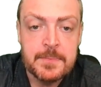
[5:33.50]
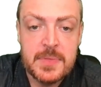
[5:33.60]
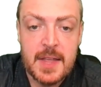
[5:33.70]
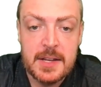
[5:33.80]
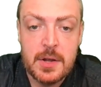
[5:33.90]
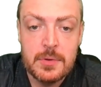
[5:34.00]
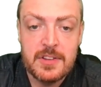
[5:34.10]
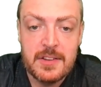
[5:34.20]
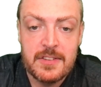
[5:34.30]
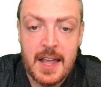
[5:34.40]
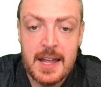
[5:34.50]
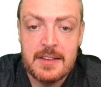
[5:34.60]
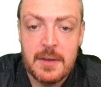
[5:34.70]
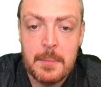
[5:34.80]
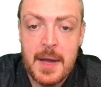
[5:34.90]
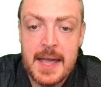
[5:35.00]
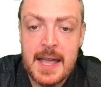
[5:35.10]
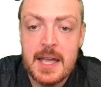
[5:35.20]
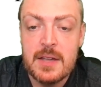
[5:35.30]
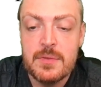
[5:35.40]
They notice it may
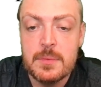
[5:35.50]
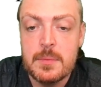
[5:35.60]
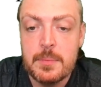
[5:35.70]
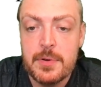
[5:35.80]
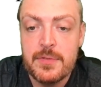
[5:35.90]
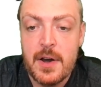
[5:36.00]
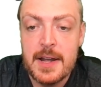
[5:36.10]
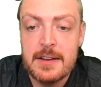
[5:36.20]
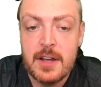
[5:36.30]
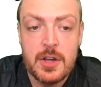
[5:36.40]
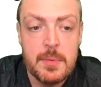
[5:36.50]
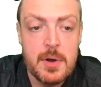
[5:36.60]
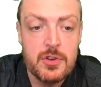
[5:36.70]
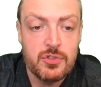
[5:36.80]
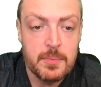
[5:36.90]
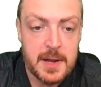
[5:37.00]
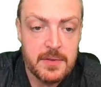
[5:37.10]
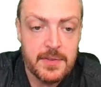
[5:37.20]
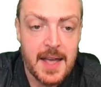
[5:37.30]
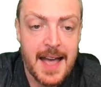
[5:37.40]
even provide a commercial
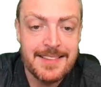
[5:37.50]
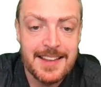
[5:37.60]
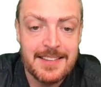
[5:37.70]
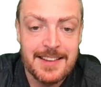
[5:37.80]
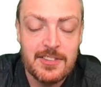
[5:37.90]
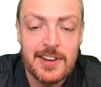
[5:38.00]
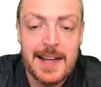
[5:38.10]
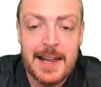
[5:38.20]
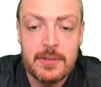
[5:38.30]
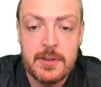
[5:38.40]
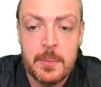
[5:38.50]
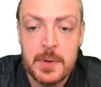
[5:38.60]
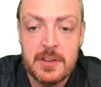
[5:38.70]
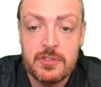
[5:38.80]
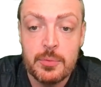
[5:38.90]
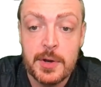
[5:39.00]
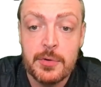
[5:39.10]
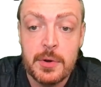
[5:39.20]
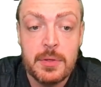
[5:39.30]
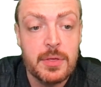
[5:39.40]
benefit, as it essentially allows companies to
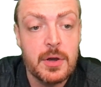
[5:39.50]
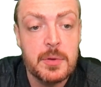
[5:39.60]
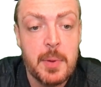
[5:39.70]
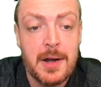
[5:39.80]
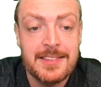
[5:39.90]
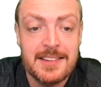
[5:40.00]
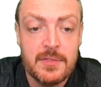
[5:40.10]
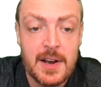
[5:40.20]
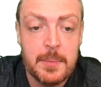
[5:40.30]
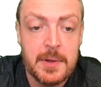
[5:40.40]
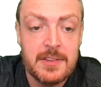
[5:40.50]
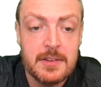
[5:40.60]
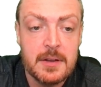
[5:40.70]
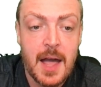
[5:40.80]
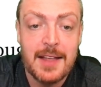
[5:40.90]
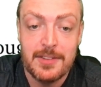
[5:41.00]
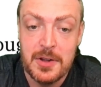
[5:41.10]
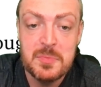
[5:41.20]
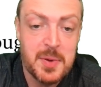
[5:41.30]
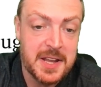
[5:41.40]
recruit third-party developers as
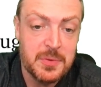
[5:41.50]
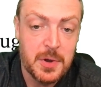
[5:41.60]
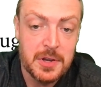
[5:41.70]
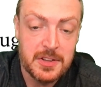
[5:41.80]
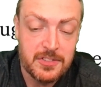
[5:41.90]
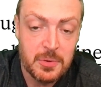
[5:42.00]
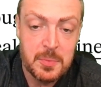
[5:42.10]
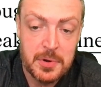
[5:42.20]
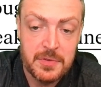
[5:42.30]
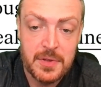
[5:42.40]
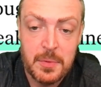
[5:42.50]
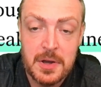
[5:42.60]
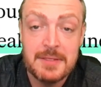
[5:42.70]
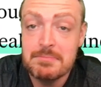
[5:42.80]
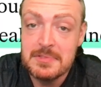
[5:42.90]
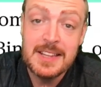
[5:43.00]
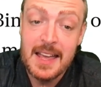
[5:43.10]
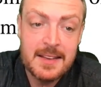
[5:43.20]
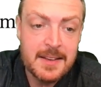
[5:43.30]
unpaid workers to improve their work. Yeah.